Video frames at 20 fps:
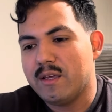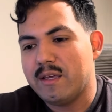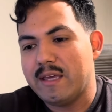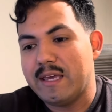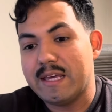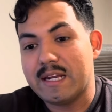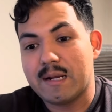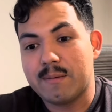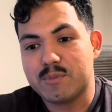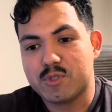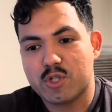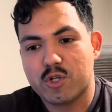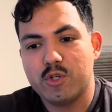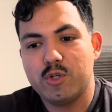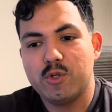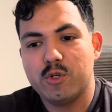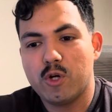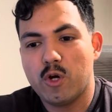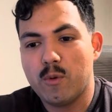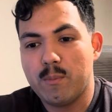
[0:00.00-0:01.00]
And I'm sure
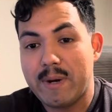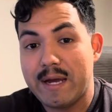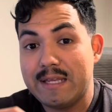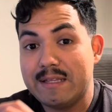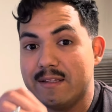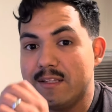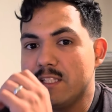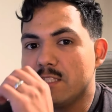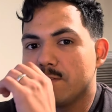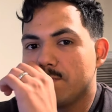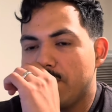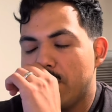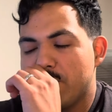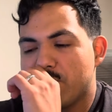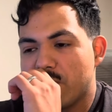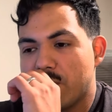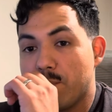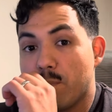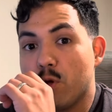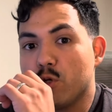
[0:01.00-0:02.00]
you know my least
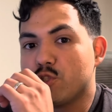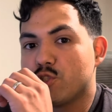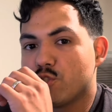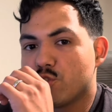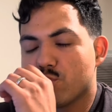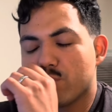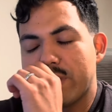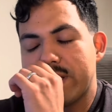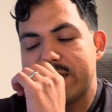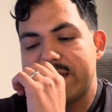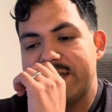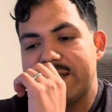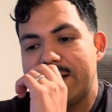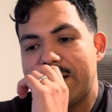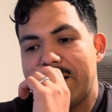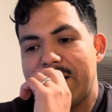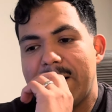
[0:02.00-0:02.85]
favorite, most dreaded,